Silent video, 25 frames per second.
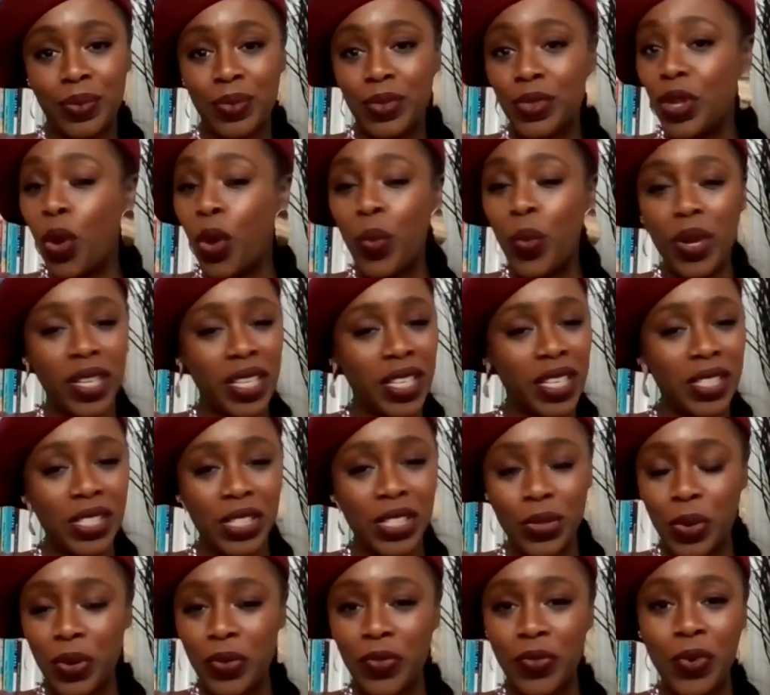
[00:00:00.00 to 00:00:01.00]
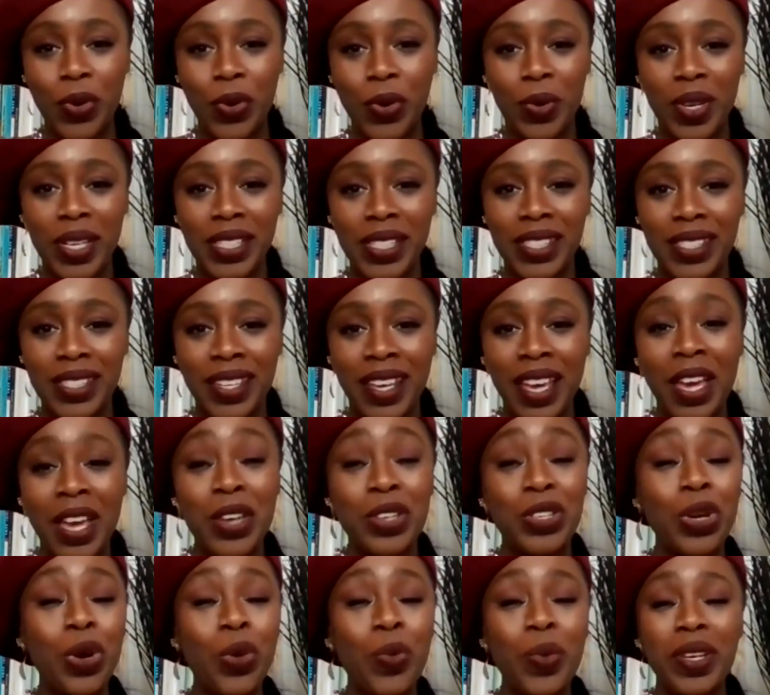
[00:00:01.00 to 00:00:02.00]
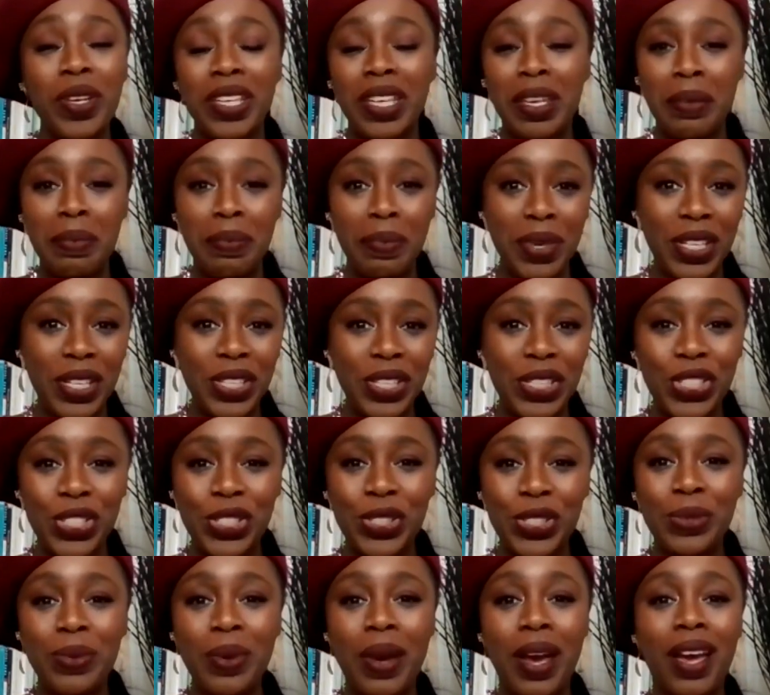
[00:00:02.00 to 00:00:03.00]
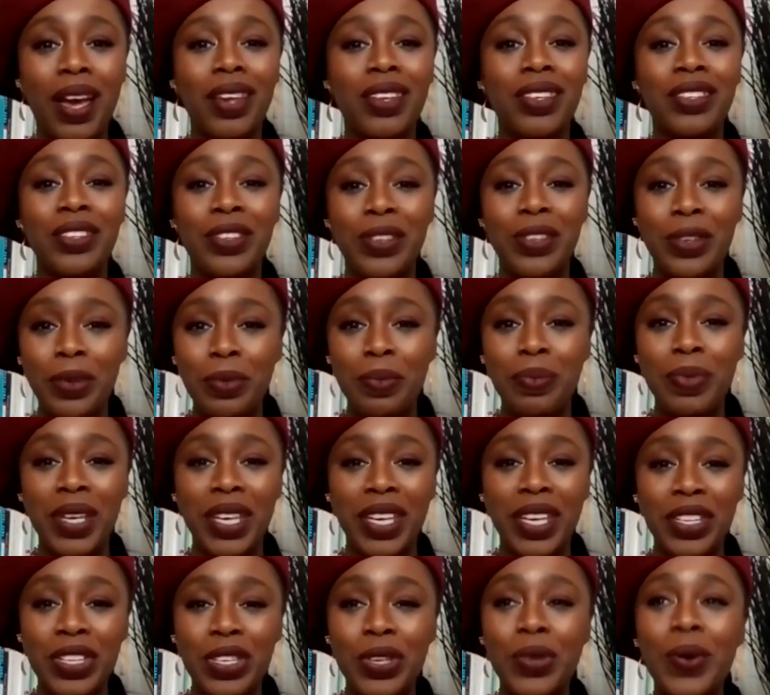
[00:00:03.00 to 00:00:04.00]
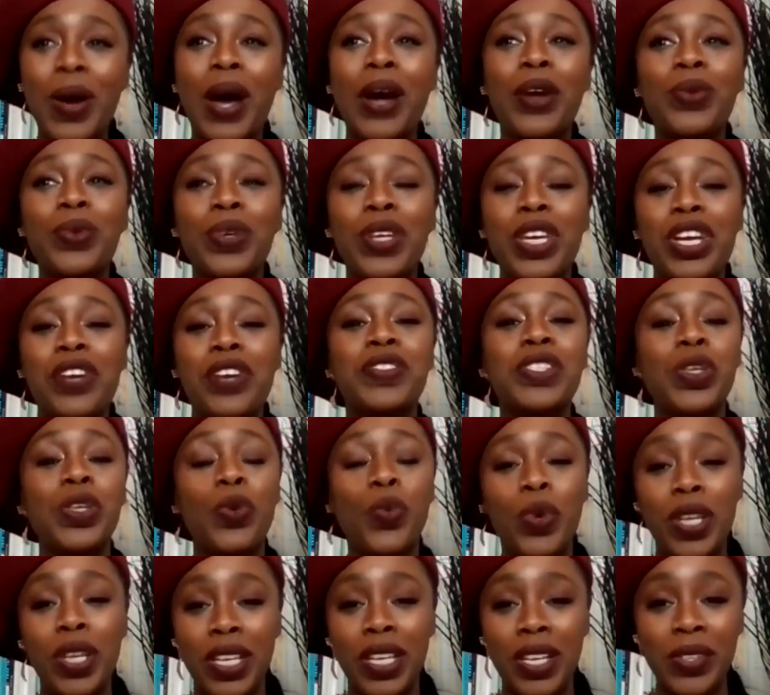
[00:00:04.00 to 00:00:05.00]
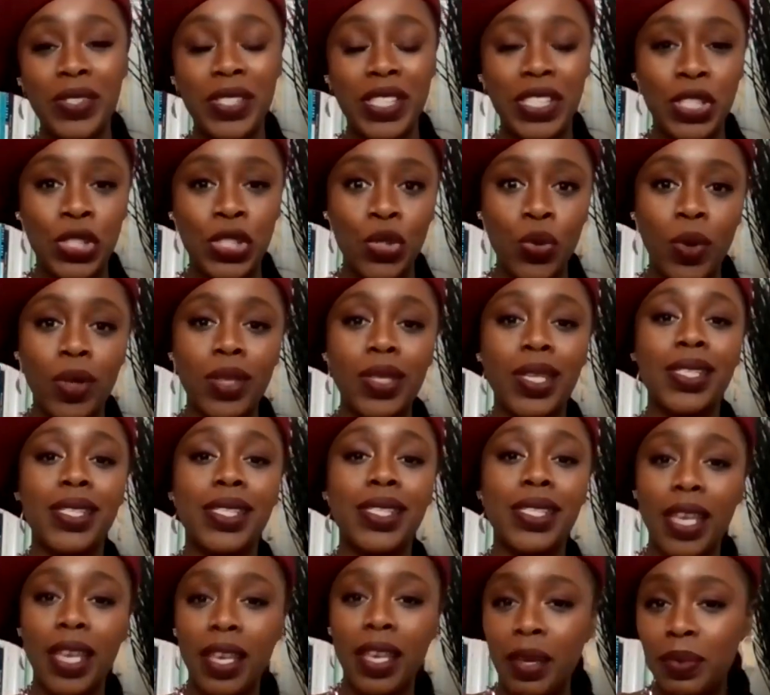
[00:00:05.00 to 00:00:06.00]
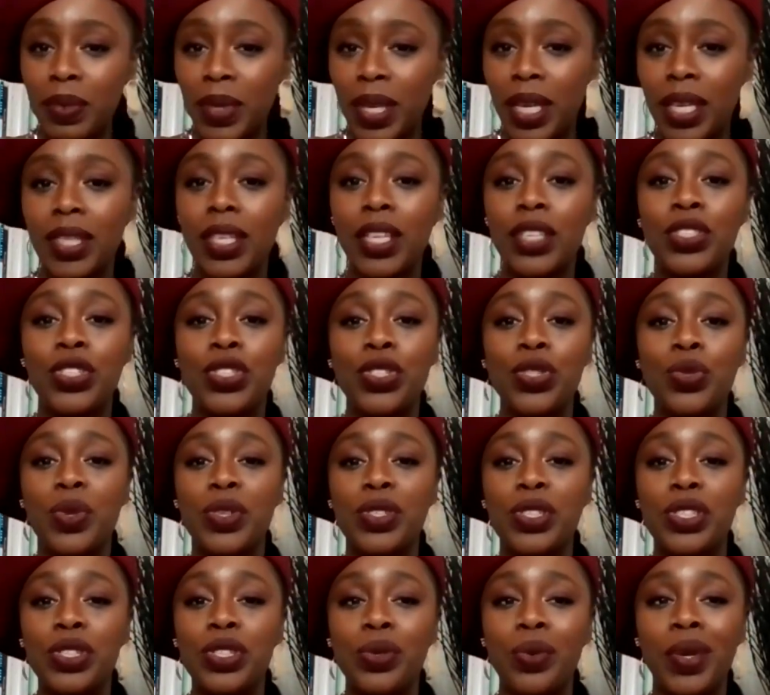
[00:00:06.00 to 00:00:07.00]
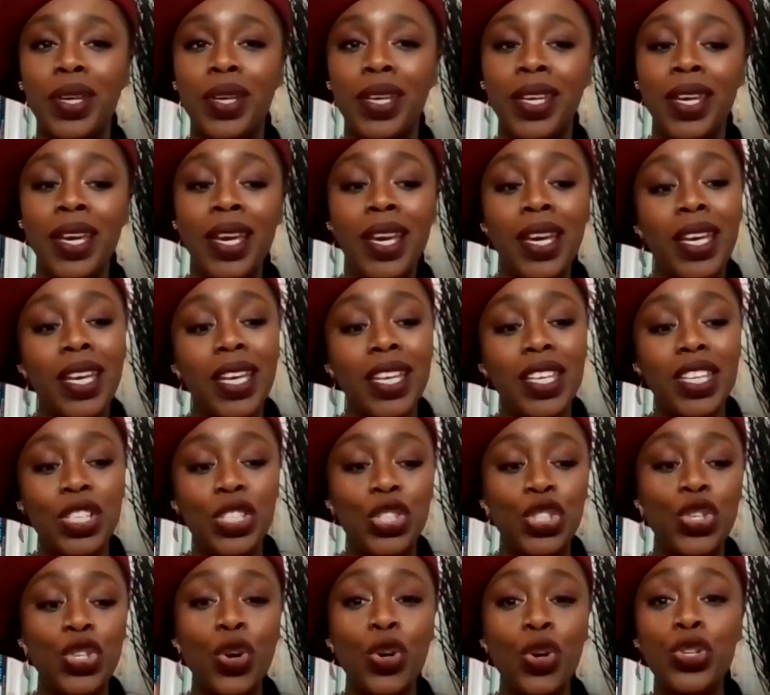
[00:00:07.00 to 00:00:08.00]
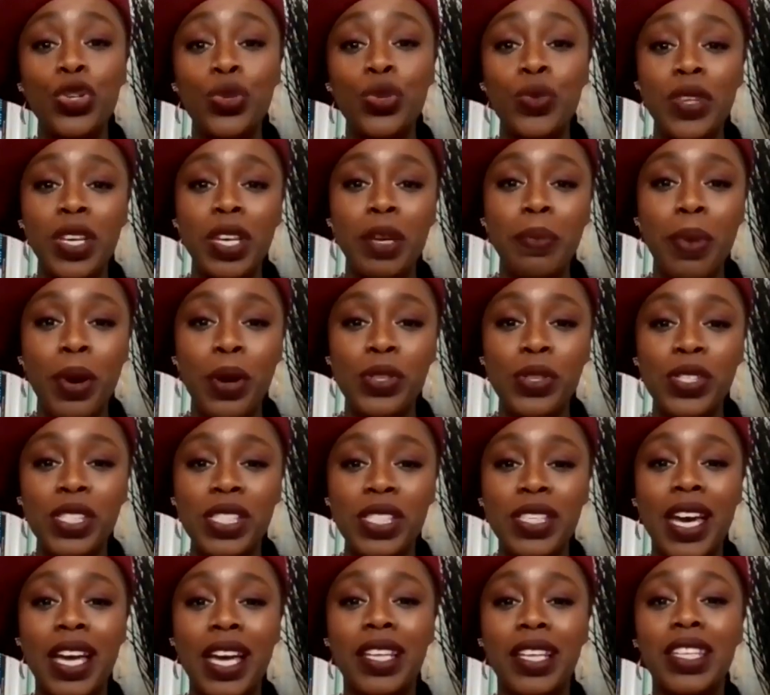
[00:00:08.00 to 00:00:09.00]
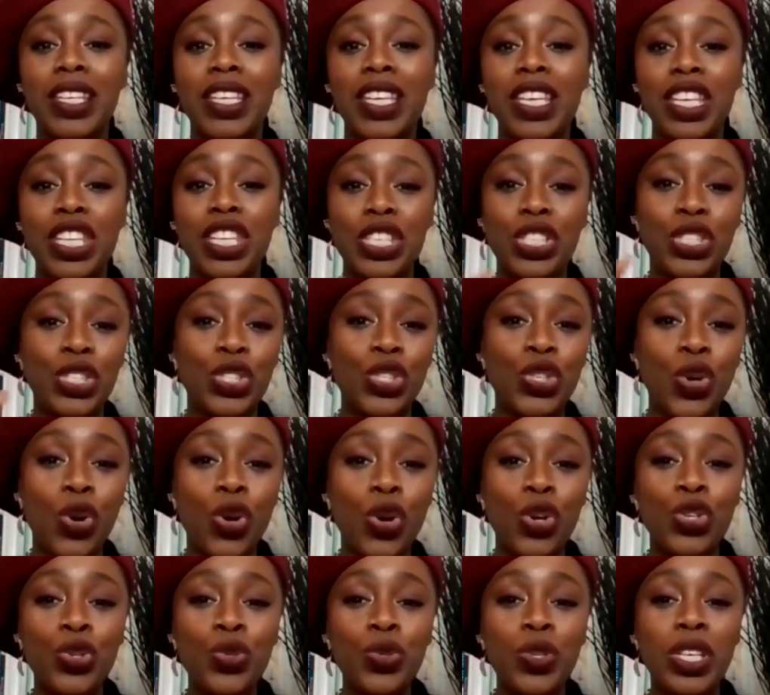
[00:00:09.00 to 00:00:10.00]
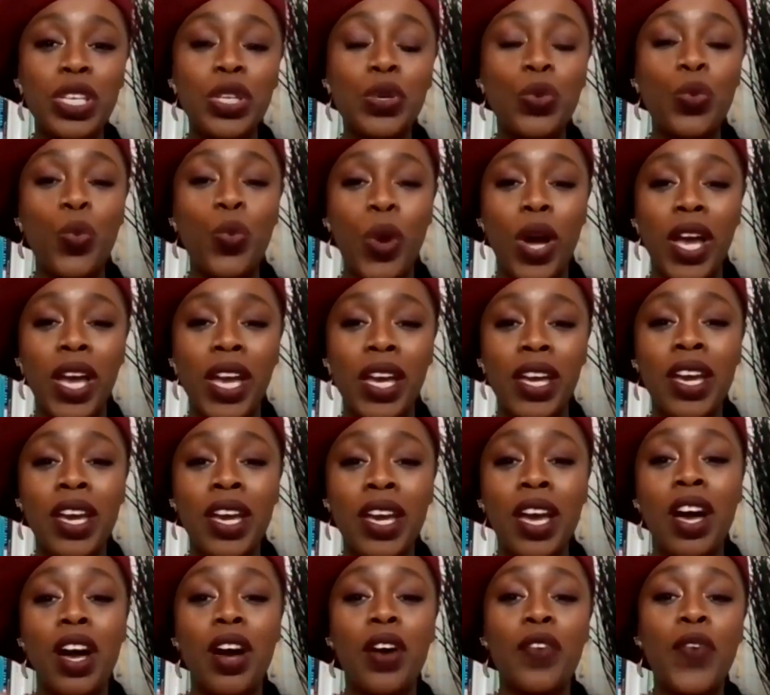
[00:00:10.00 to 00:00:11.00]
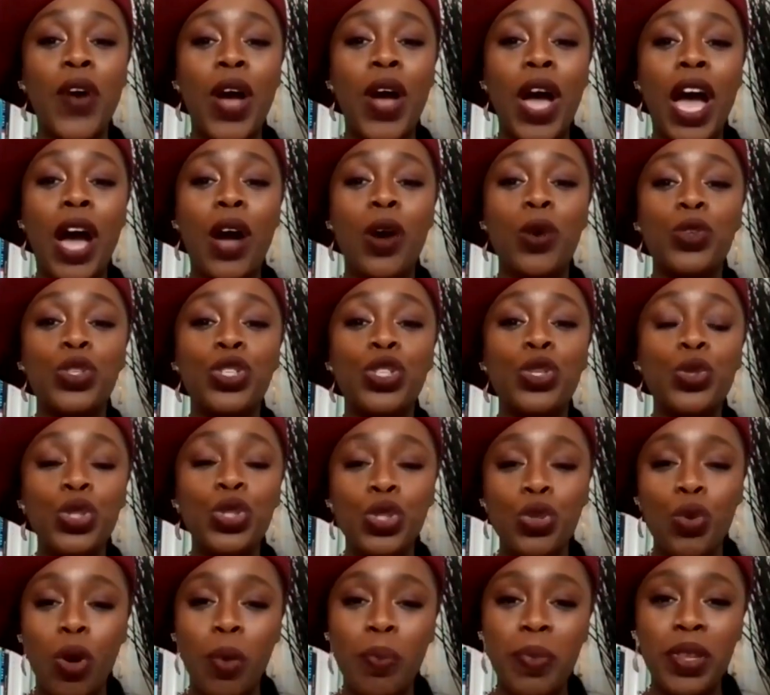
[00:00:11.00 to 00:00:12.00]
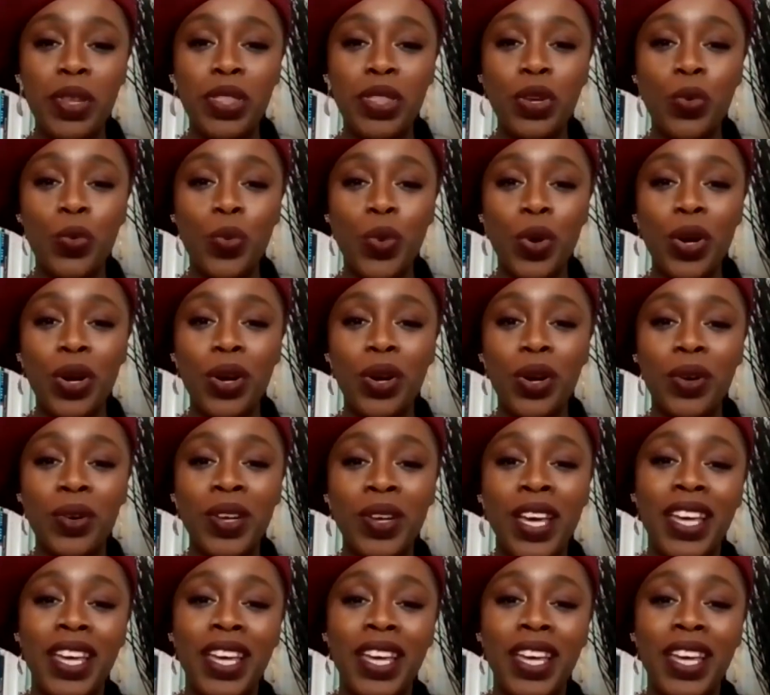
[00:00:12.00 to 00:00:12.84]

No one can do it for us. No one can beat you at you being you. I don't care if someone else is doing the same thing that you are doing. It is your unique personality. It is your unique way of how you show up in the world